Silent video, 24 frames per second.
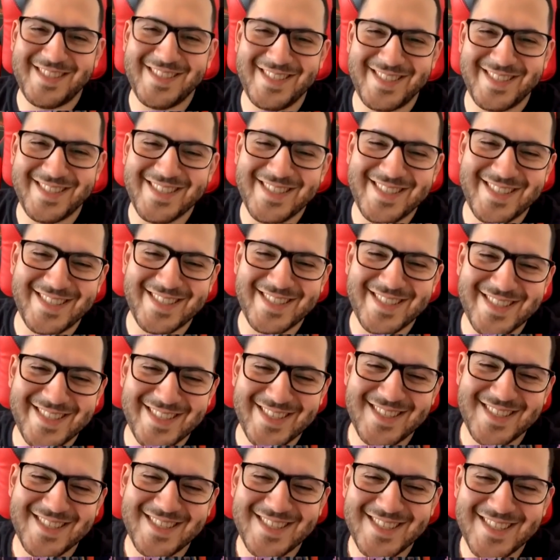
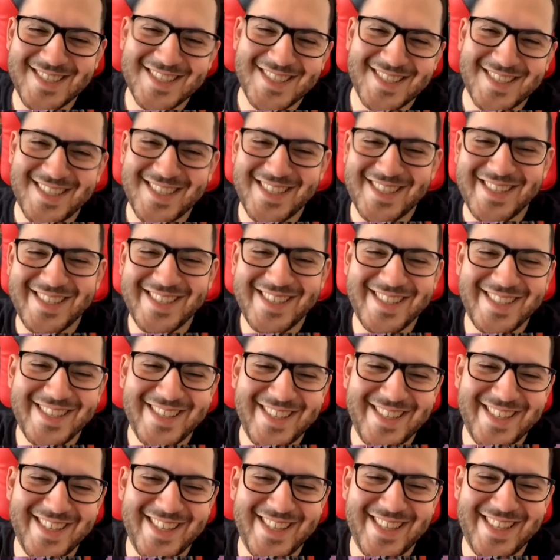
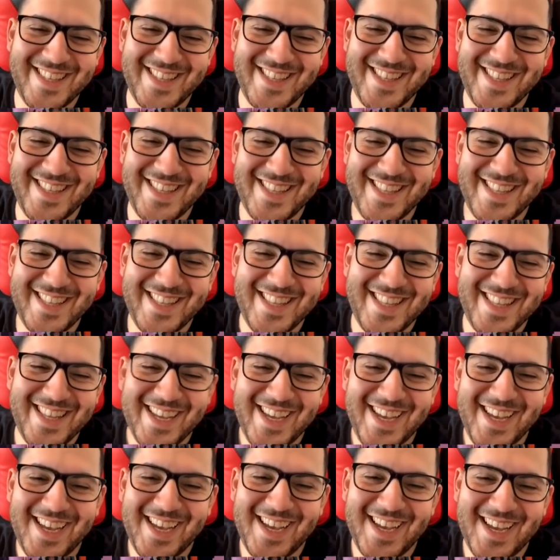
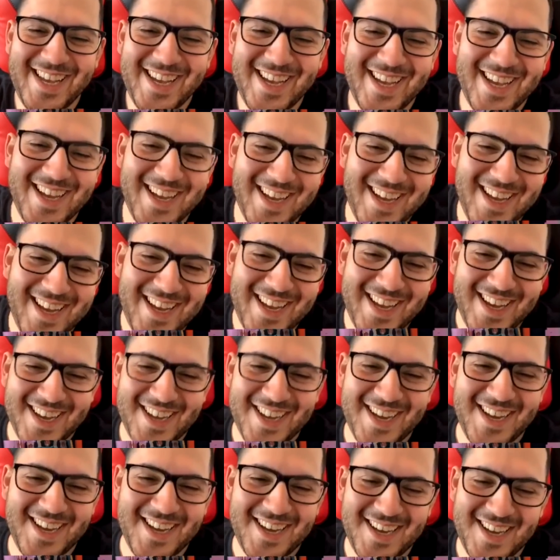
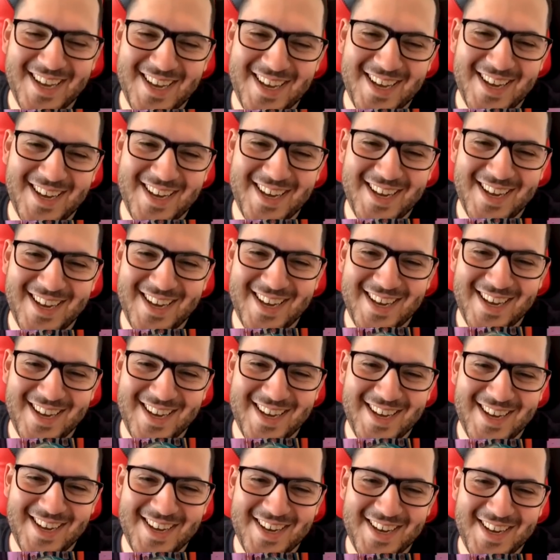
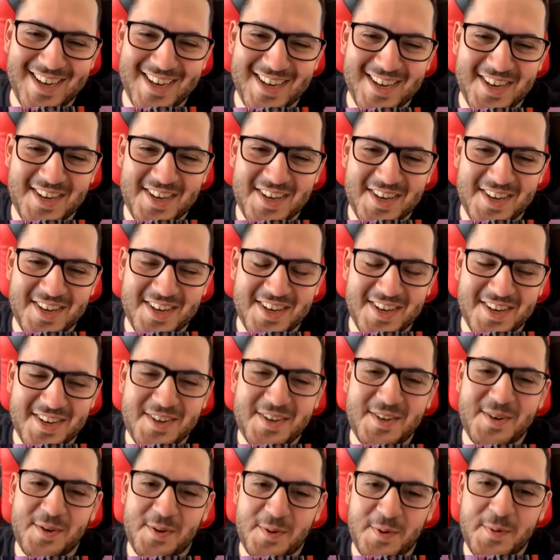
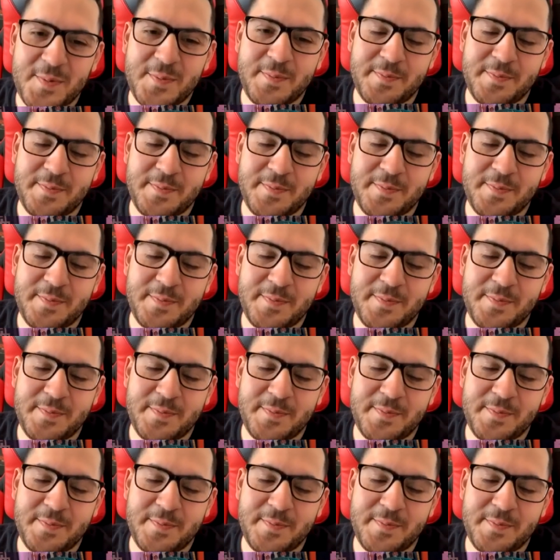No words are spoken by the person on screen.